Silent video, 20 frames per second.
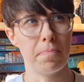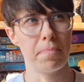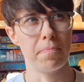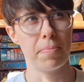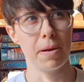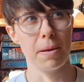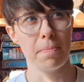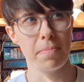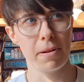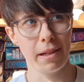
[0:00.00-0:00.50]

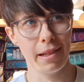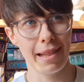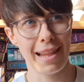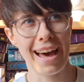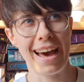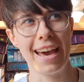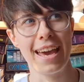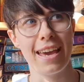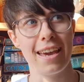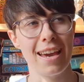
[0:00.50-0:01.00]
people
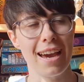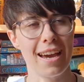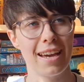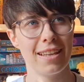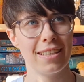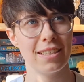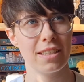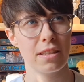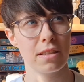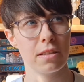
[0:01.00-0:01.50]
I
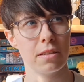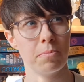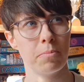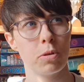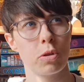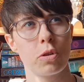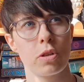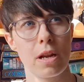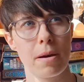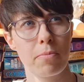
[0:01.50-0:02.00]
did the
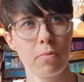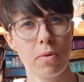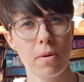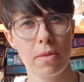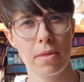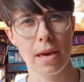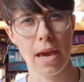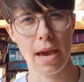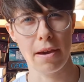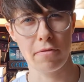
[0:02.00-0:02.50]
book club
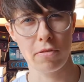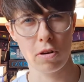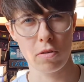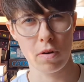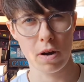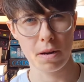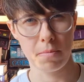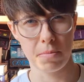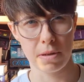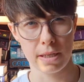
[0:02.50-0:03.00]
with, they have
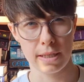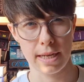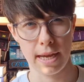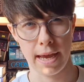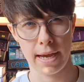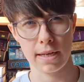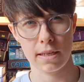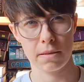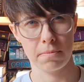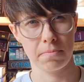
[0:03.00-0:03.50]
already been
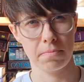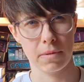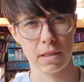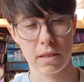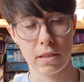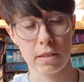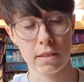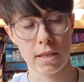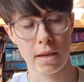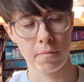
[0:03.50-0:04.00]
tagged in
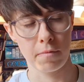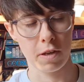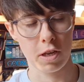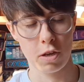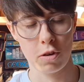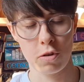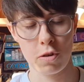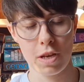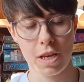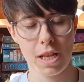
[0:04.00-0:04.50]
the same
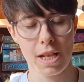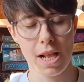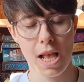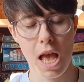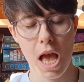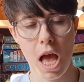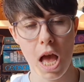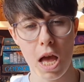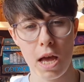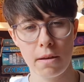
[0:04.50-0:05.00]
video.
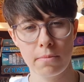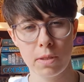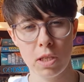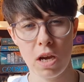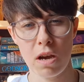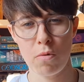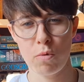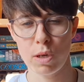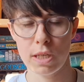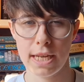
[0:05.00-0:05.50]
So
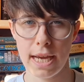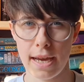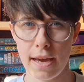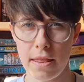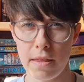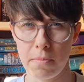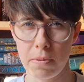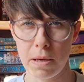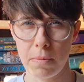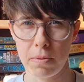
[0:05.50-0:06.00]
I will tag
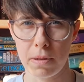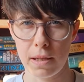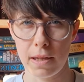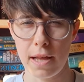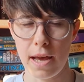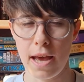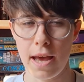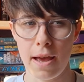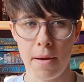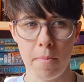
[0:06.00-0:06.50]
other people.
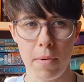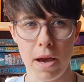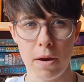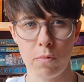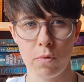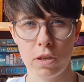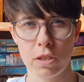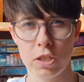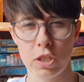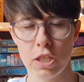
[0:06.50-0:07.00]
I
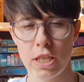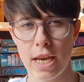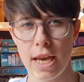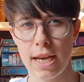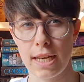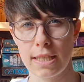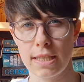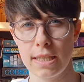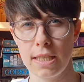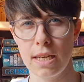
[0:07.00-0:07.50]
want to
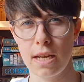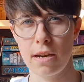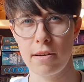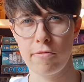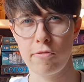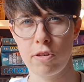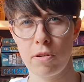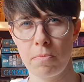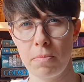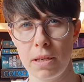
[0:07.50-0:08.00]
tag Xena
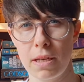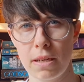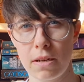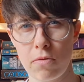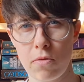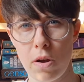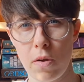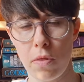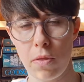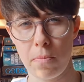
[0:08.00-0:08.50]
from Beating
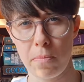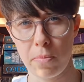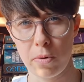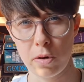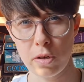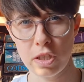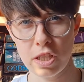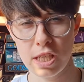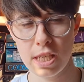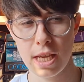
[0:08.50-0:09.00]
Around the
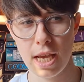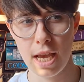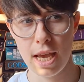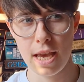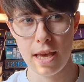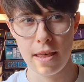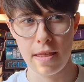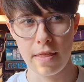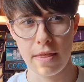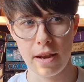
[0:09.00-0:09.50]
Books.
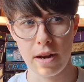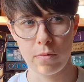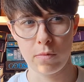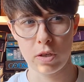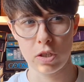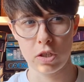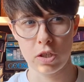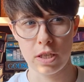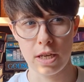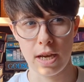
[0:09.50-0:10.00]
Then I
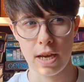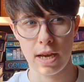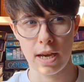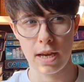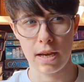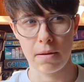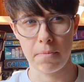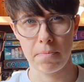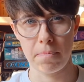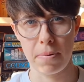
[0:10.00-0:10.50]
want to
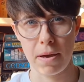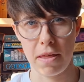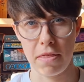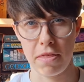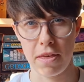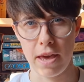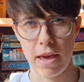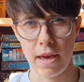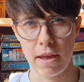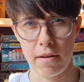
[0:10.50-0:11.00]
tag
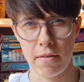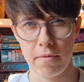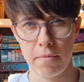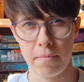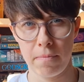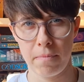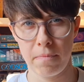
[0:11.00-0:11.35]
Beth Ann